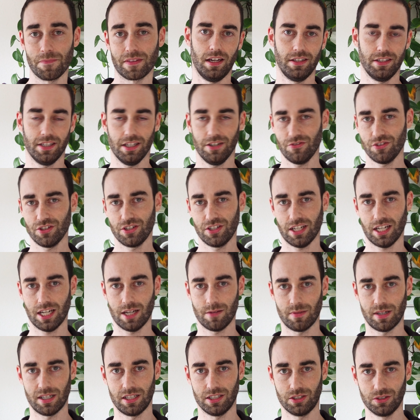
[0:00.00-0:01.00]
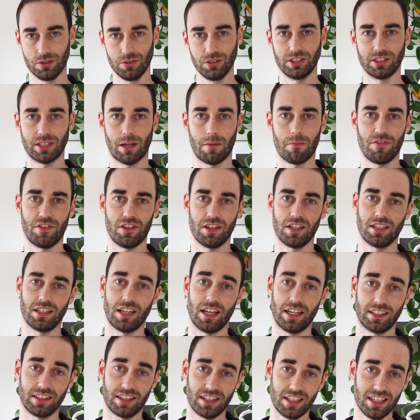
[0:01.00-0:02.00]
and every time I do something
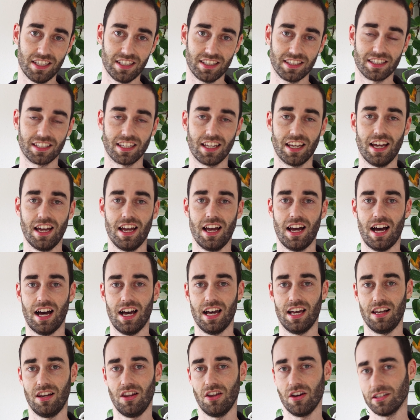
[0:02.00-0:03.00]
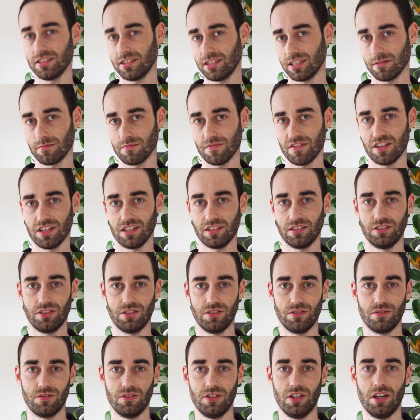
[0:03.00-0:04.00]
like this, I learn something
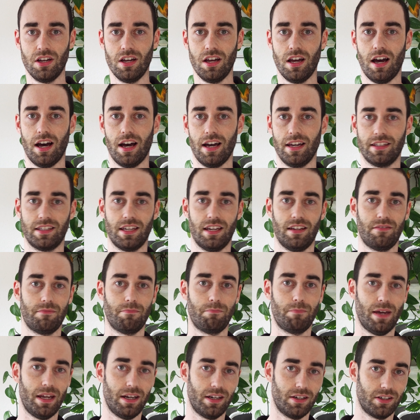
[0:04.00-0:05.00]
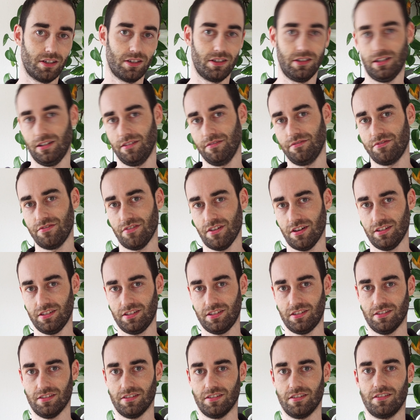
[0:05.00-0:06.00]
new, I get better and
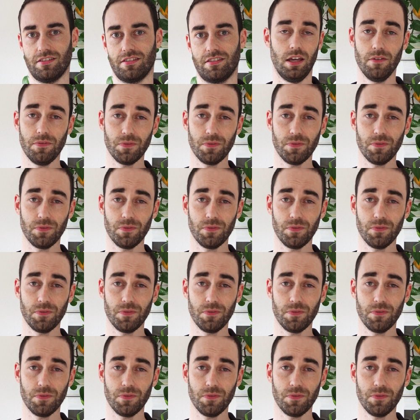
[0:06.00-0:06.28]
faster.